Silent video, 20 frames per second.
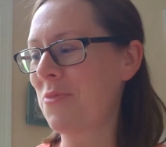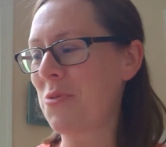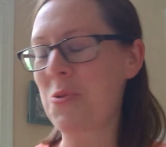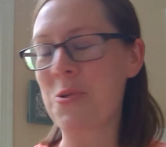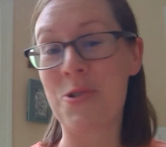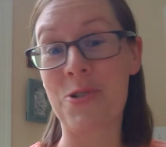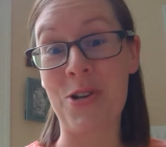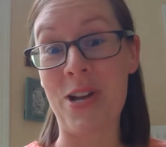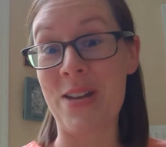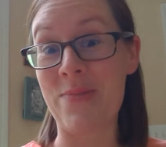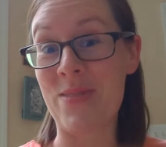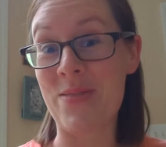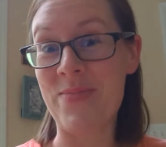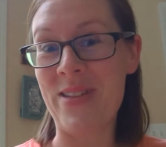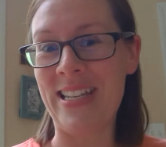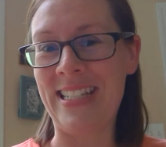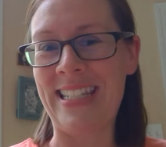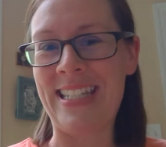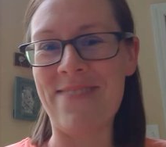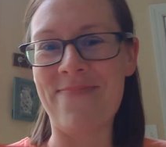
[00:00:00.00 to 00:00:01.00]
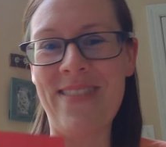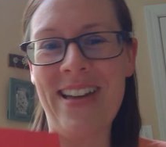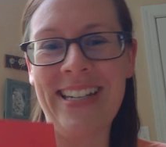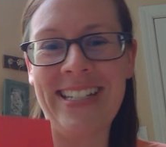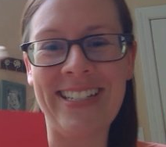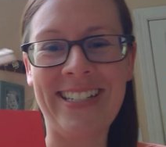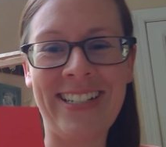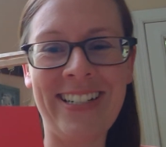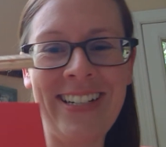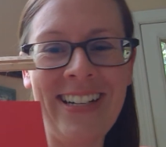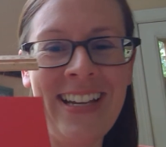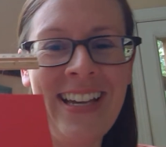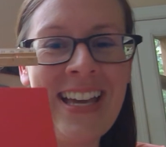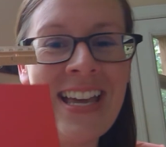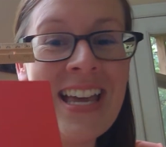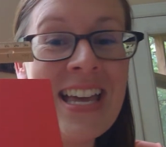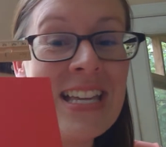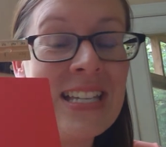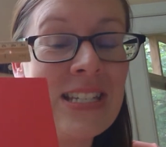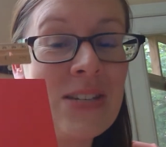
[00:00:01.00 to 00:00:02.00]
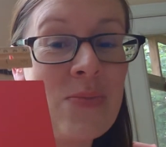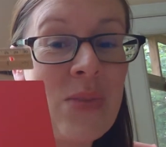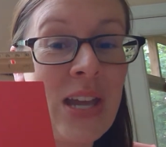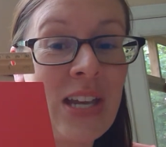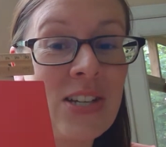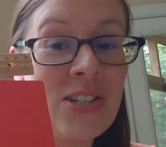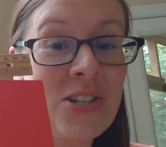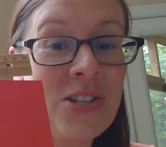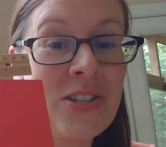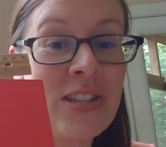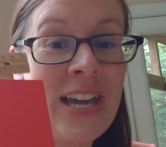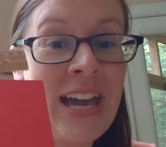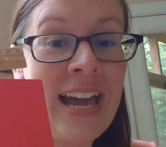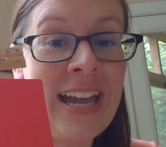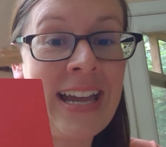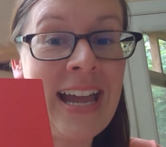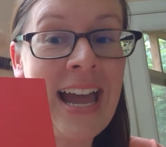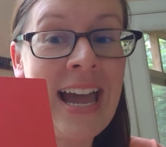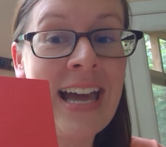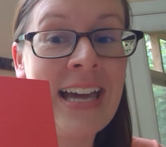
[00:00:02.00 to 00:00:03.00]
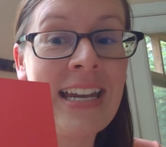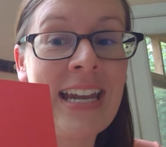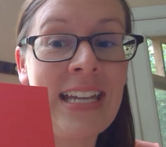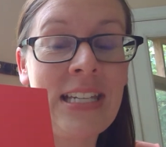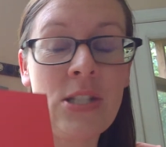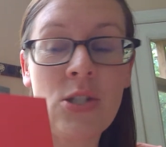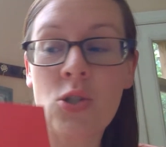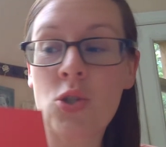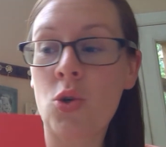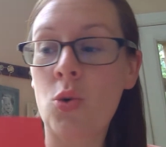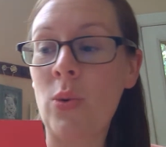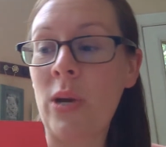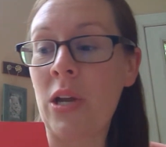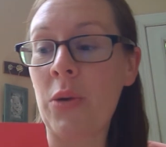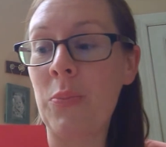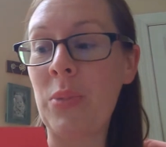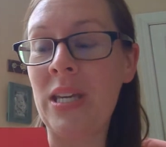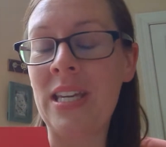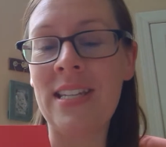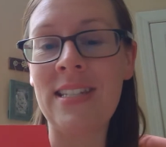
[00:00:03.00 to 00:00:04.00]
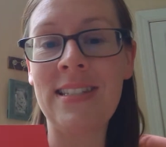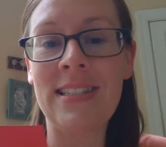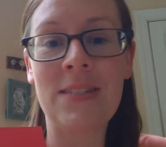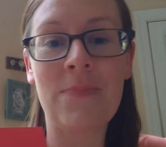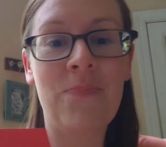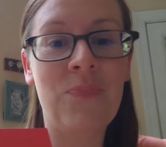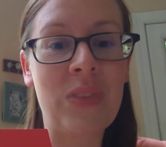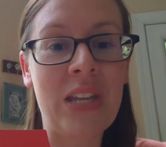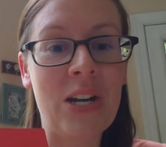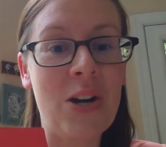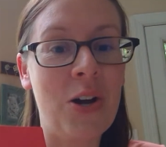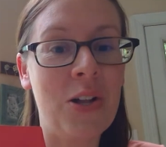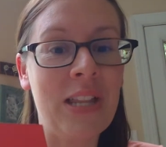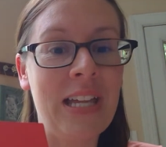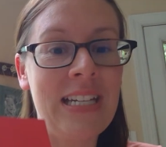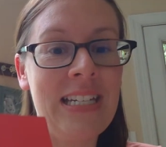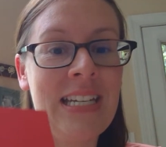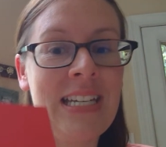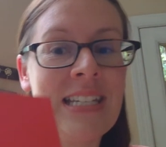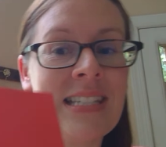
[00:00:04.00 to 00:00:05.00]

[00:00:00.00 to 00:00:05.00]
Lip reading: or tried my best to measure, to make sure that I had a square piece, and all I did